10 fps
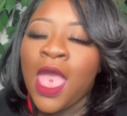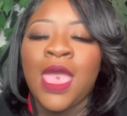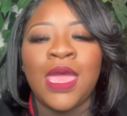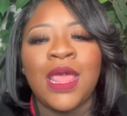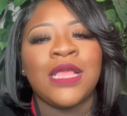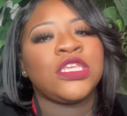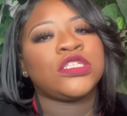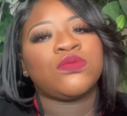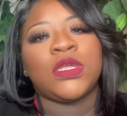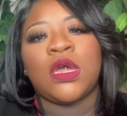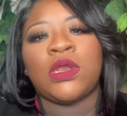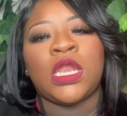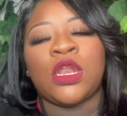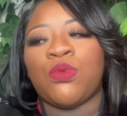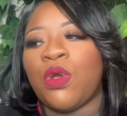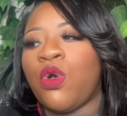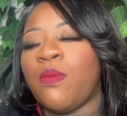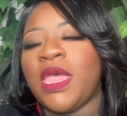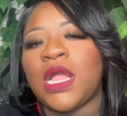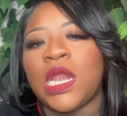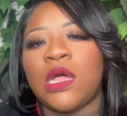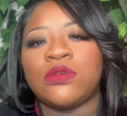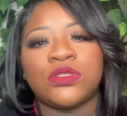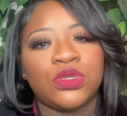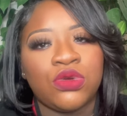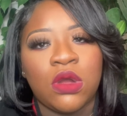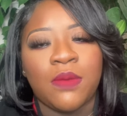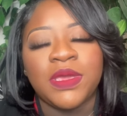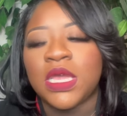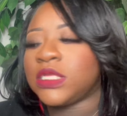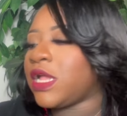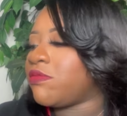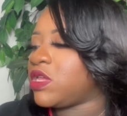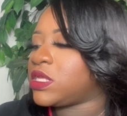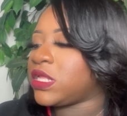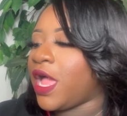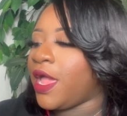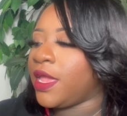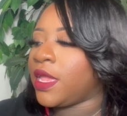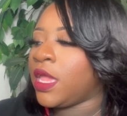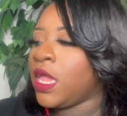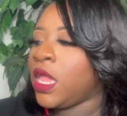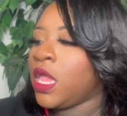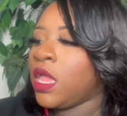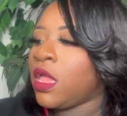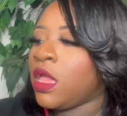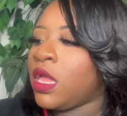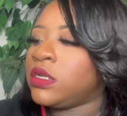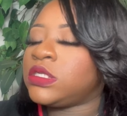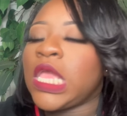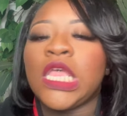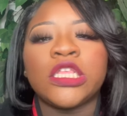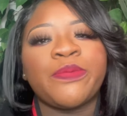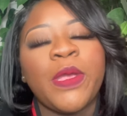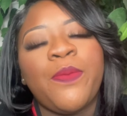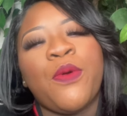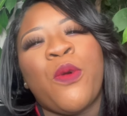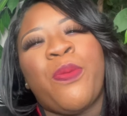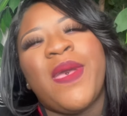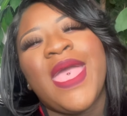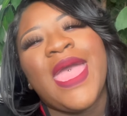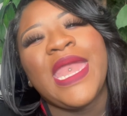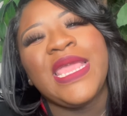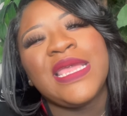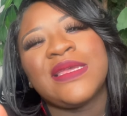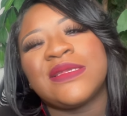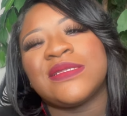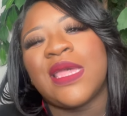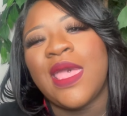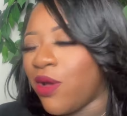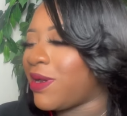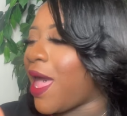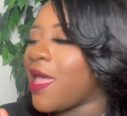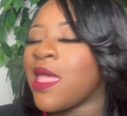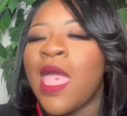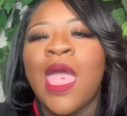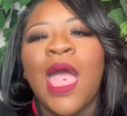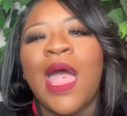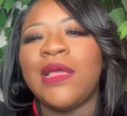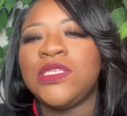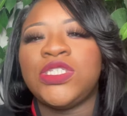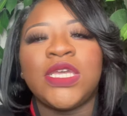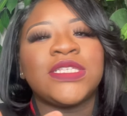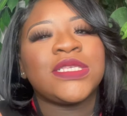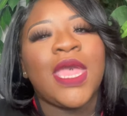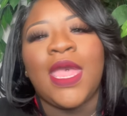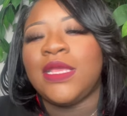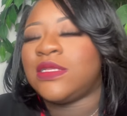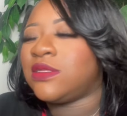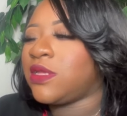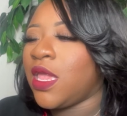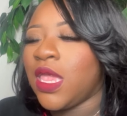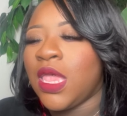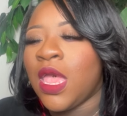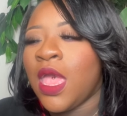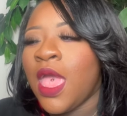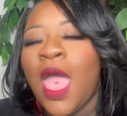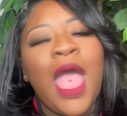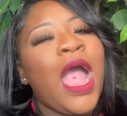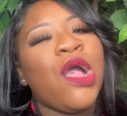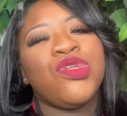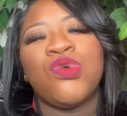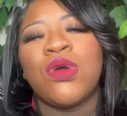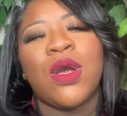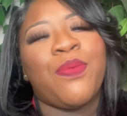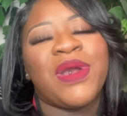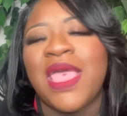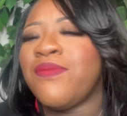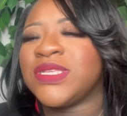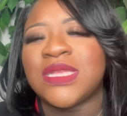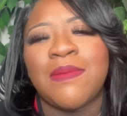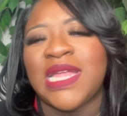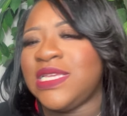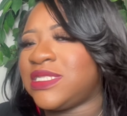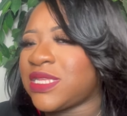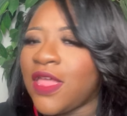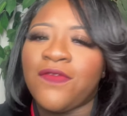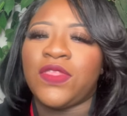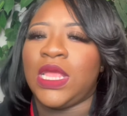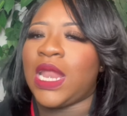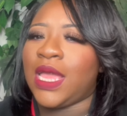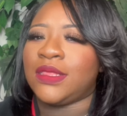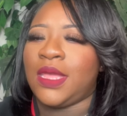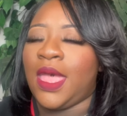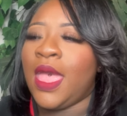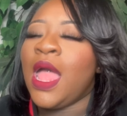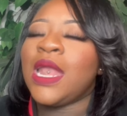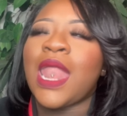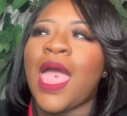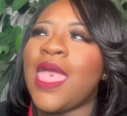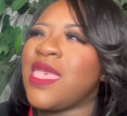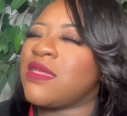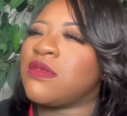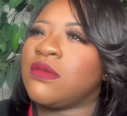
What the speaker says: And I just went on into the room and closed the door. Because I'm just like, these people petty as hell. Like, I just can't see how you could play with somebody's safety like that. Like,